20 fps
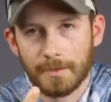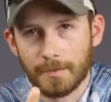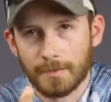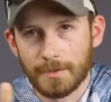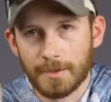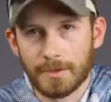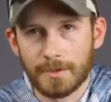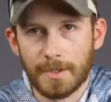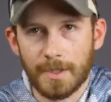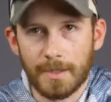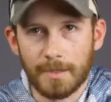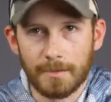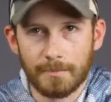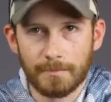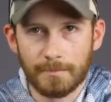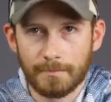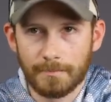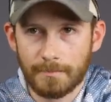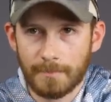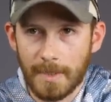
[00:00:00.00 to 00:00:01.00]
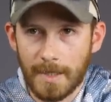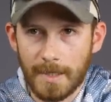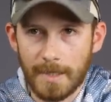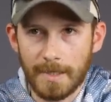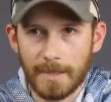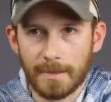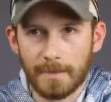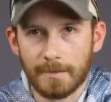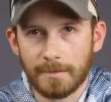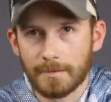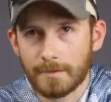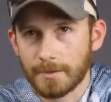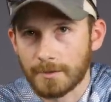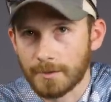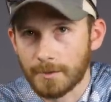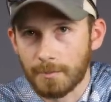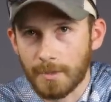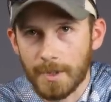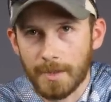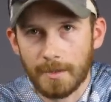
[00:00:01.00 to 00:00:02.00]
it'll just kind of hang and
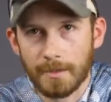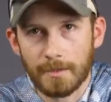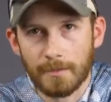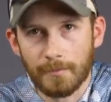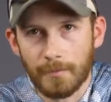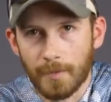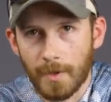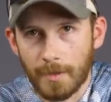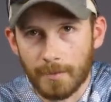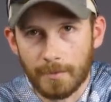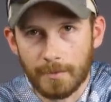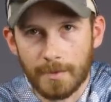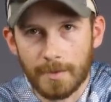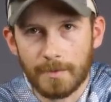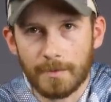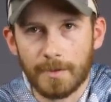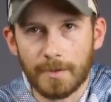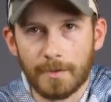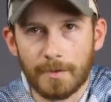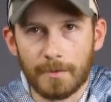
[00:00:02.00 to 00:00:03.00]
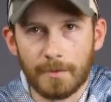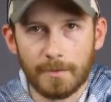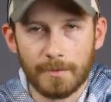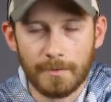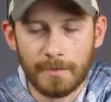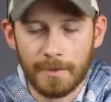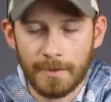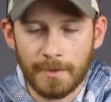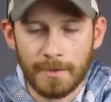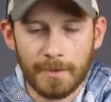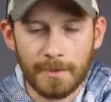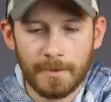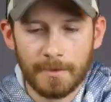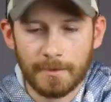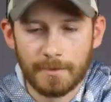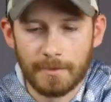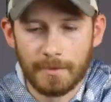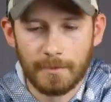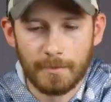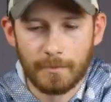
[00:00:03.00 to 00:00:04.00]
suspend and flutter there in the current.
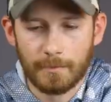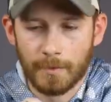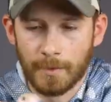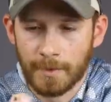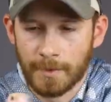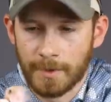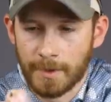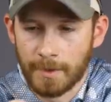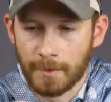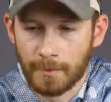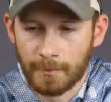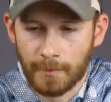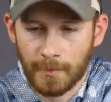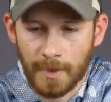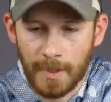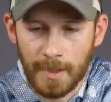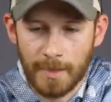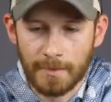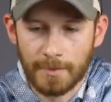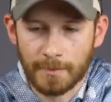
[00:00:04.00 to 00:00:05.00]
So really killer fly.